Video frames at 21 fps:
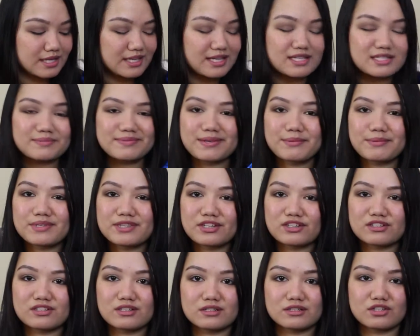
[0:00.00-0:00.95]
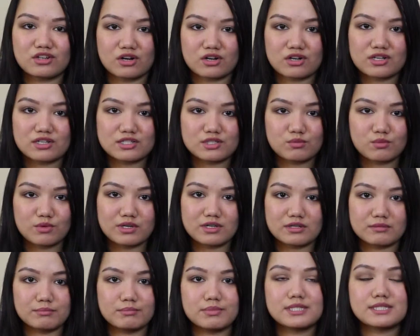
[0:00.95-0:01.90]
I guess maybe they're the darkest
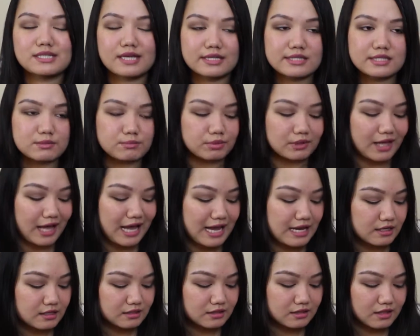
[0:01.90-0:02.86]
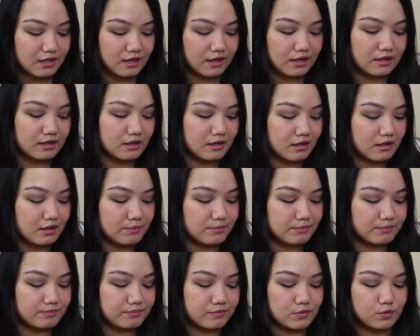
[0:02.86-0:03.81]
one besides black
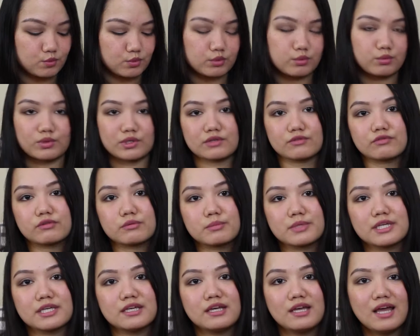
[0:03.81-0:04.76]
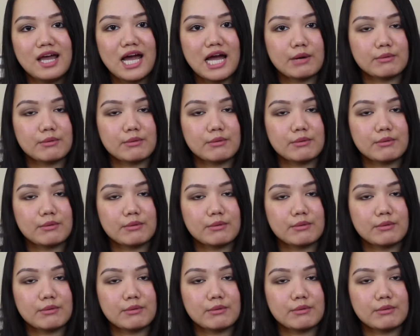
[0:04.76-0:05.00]
that would work for me.